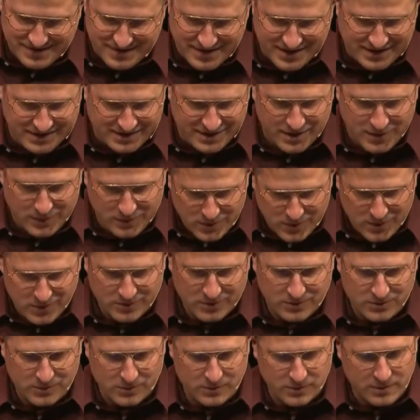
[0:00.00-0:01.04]
As I walk
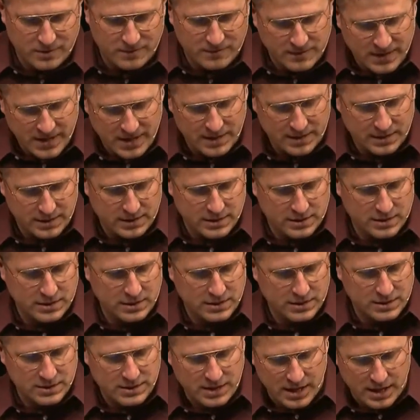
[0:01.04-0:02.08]
through the valley of
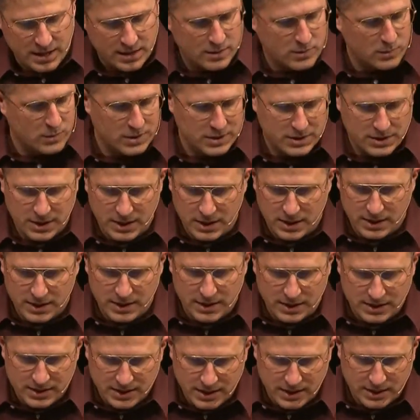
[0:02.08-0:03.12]
the shadow of death,
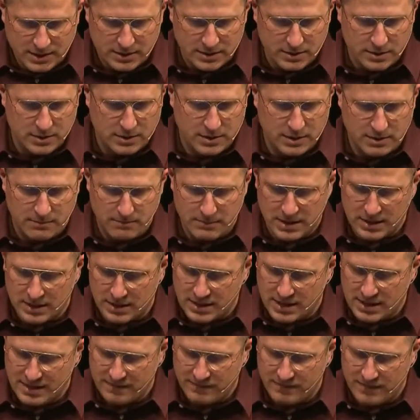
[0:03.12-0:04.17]
I take a look at my
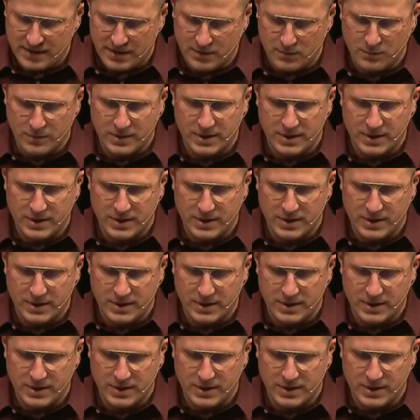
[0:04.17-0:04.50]
life and